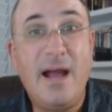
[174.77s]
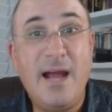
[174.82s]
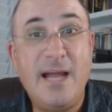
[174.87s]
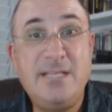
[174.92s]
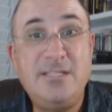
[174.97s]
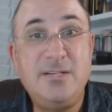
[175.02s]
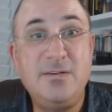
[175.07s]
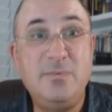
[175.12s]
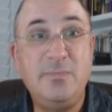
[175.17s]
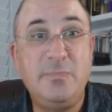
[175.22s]

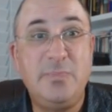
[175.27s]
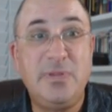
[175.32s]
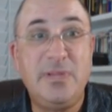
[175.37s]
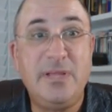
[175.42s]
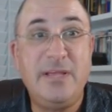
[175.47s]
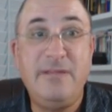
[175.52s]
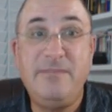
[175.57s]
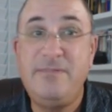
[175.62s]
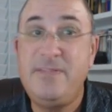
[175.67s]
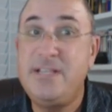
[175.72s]
I don't
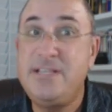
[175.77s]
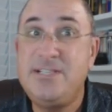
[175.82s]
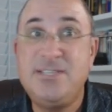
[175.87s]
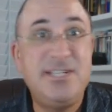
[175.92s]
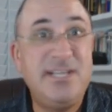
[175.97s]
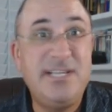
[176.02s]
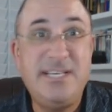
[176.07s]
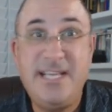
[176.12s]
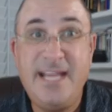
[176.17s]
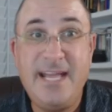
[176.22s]
believe that
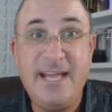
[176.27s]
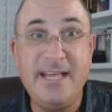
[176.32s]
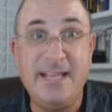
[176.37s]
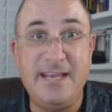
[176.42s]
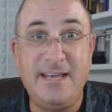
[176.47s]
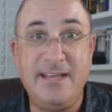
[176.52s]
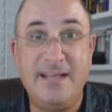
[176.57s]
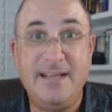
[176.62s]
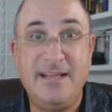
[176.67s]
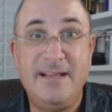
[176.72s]
she
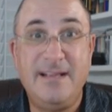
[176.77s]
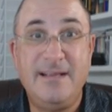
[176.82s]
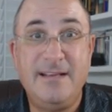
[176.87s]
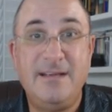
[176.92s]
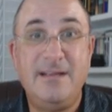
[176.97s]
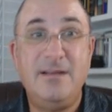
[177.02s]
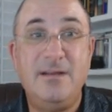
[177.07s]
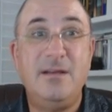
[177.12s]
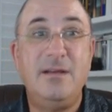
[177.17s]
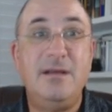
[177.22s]
did.
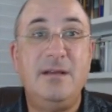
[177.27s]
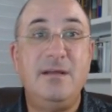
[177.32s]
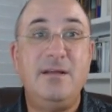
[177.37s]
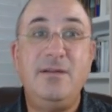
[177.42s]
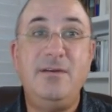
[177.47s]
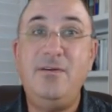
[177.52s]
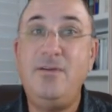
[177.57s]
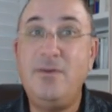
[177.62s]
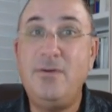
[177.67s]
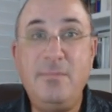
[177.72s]

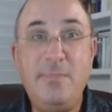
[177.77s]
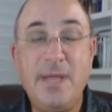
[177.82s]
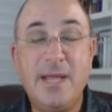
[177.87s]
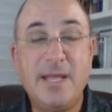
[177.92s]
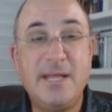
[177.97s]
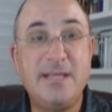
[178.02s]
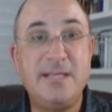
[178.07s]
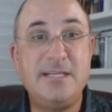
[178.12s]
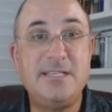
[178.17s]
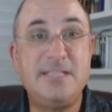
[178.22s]
No
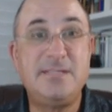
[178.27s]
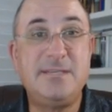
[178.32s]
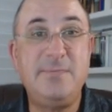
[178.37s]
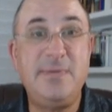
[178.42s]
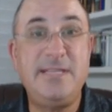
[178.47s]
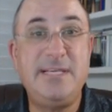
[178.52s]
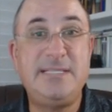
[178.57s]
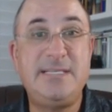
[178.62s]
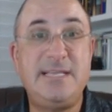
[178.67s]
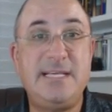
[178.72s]

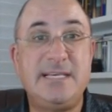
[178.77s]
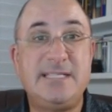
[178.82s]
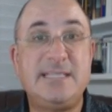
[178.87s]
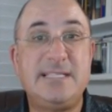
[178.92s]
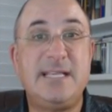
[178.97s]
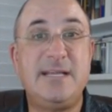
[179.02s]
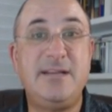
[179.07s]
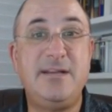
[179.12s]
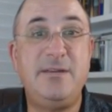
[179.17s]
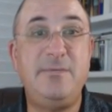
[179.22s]
mechanism
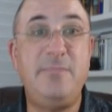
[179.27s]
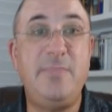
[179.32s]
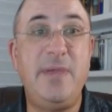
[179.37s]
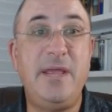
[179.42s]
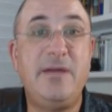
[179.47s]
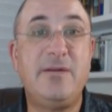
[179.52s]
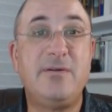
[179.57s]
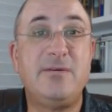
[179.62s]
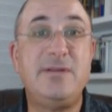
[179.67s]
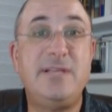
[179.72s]
exists that could
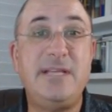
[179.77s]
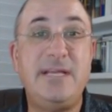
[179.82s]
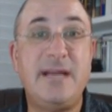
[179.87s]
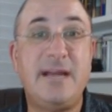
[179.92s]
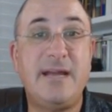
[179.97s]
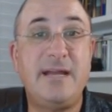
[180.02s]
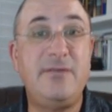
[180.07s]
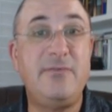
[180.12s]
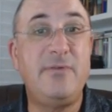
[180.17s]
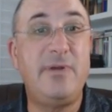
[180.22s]
make her
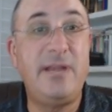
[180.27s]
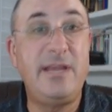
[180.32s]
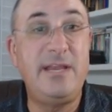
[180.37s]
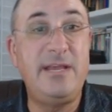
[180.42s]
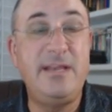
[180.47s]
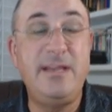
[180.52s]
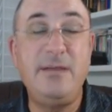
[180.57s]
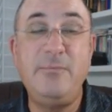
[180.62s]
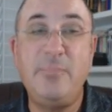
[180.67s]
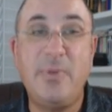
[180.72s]

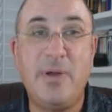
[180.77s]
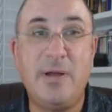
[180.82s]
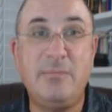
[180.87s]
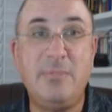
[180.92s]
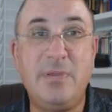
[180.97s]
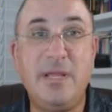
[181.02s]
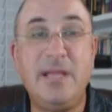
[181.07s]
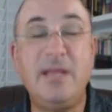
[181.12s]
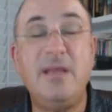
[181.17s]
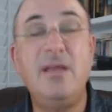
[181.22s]
dehydrated in
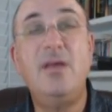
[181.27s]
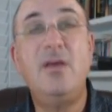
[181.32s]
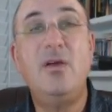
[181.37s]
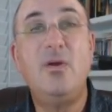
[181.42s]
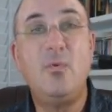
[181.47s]
public